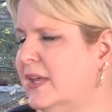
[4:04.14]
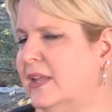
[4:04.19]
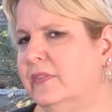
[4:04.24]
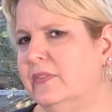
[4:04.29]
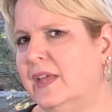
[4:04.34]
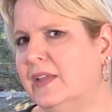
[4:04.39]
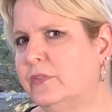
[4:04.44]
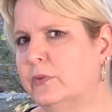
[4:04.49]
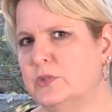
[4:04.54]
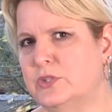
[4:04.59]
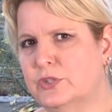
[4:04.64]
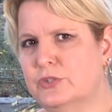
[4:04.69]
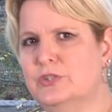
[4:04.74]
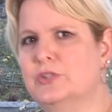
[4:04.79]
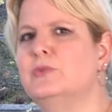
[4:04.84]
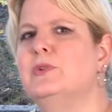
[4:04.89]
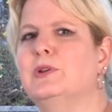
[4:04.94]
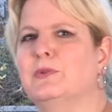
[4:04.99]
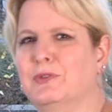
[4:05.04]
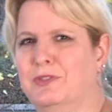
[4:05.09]
That's what you're
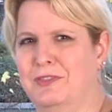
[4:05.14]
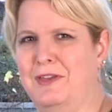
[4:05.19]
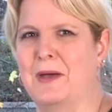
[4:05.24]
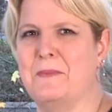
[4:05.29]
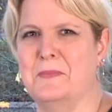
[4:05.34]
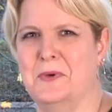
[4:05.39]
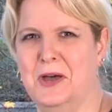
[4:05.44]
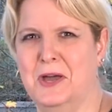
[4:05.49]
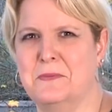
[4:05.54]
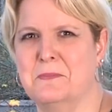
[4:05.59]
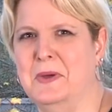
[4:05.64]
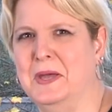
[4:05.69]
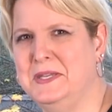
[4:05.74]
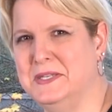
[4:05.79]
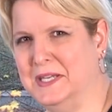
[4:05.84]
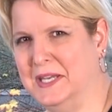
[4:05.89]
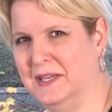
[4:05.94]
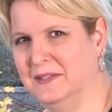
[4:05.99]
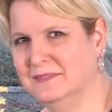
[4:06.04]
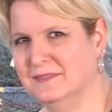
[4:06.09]
doing with them on
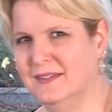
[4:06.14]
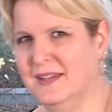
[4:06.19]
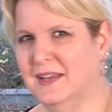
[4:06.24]
Monday.